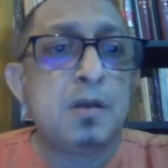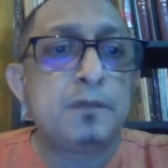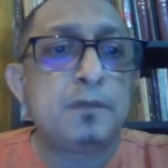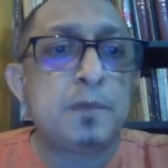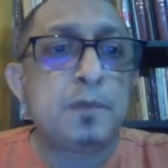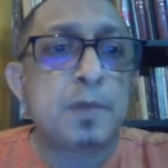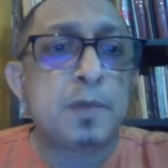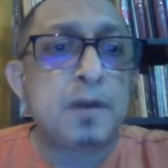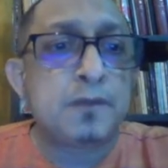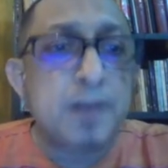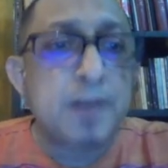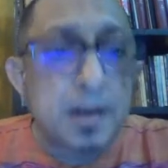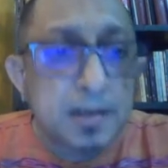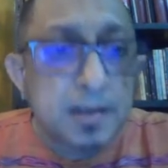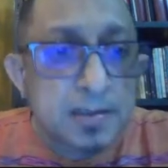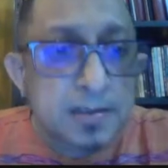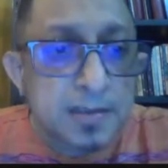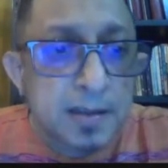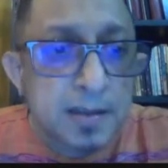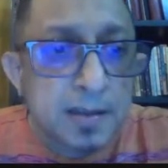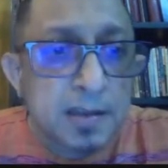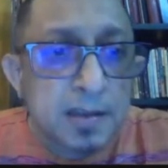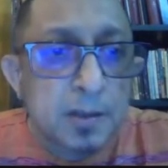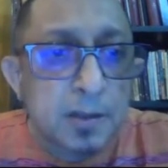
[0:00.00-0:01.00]
from
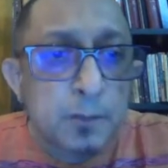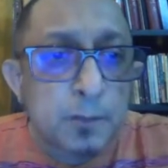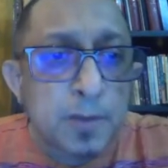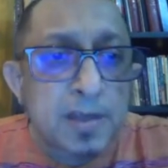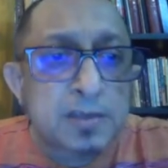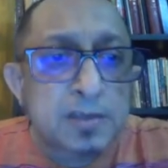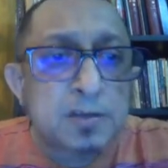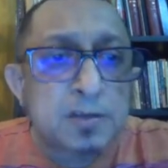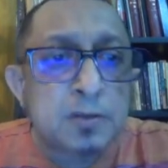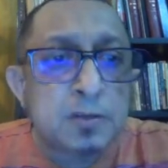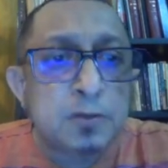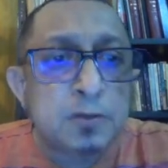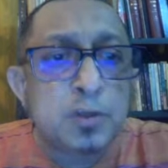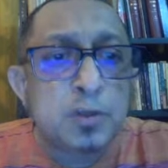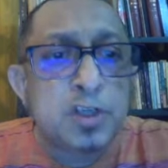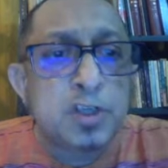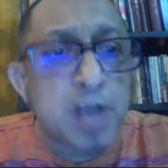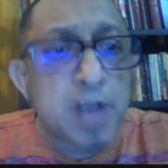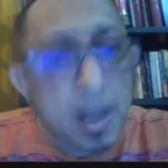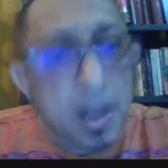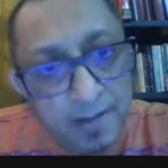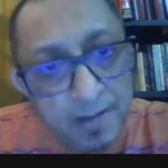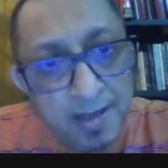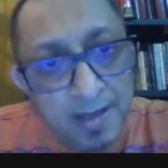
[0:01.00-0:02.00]
Afghanistan in the west to
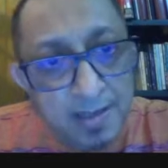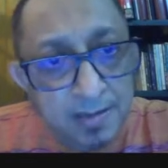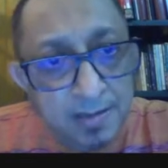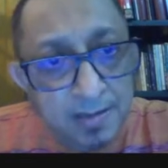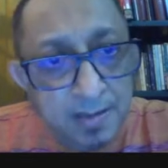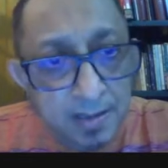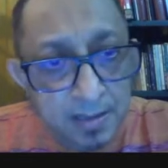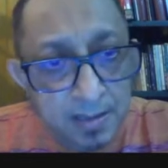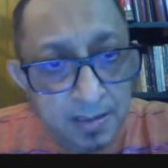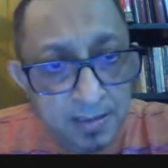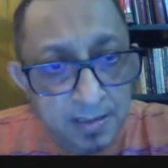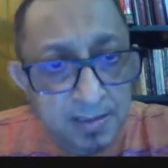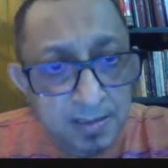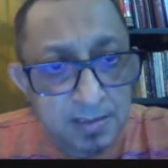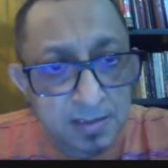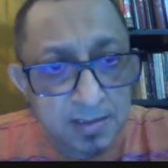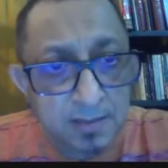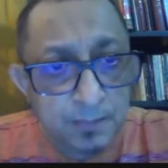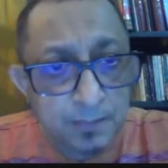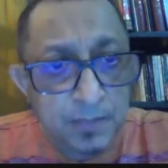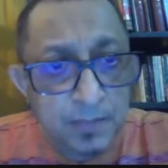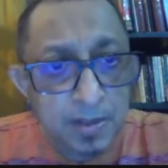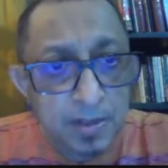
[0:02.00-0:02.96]
Java in the east.